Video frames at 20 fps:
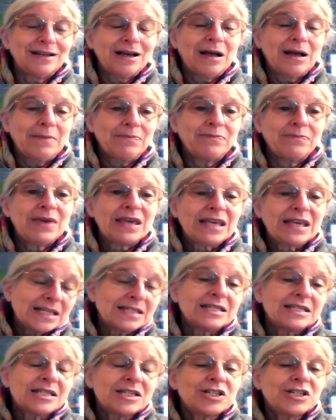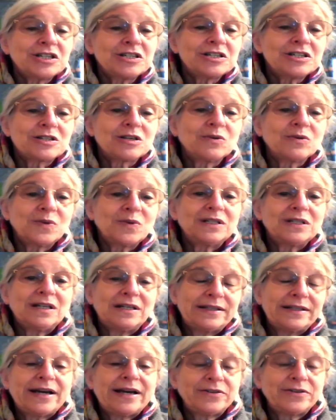um, making decisions that will
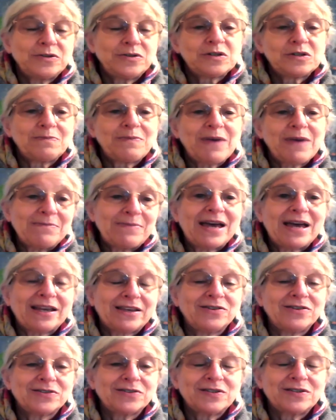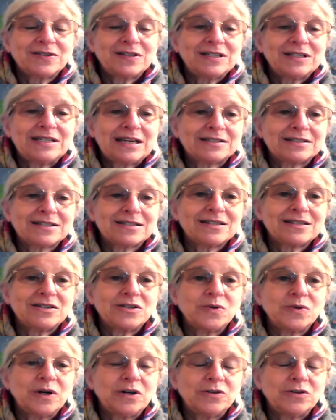allow you to pay back your, the debts that you